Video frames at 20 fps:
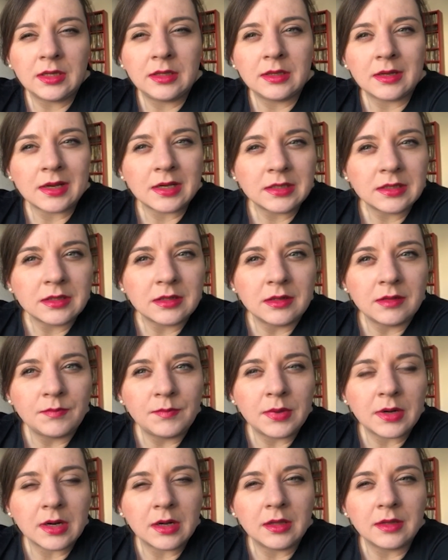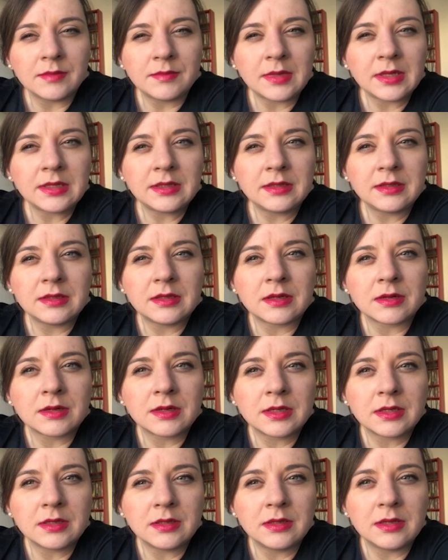in national parliaments,
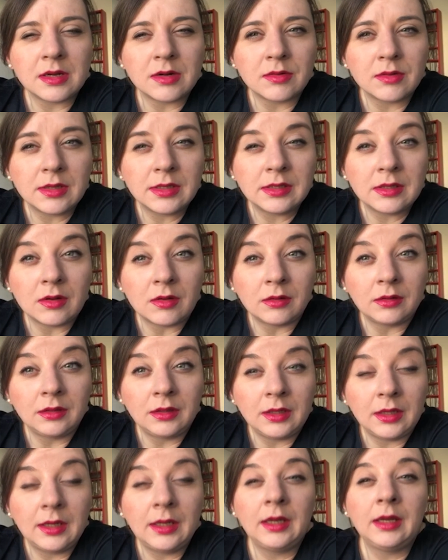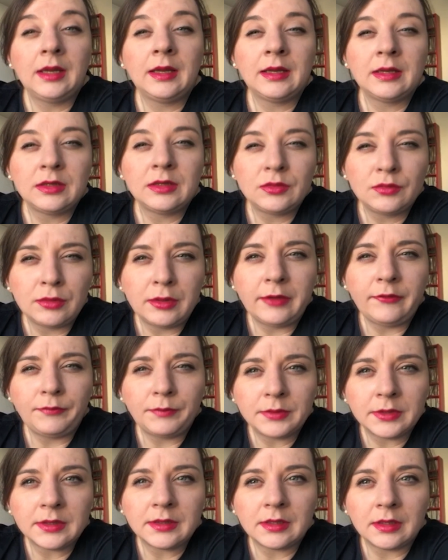there is only
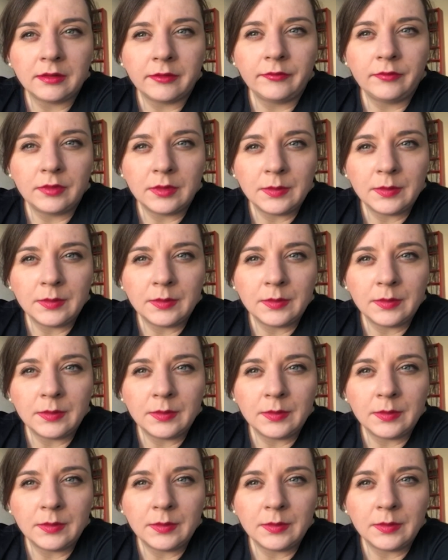12% of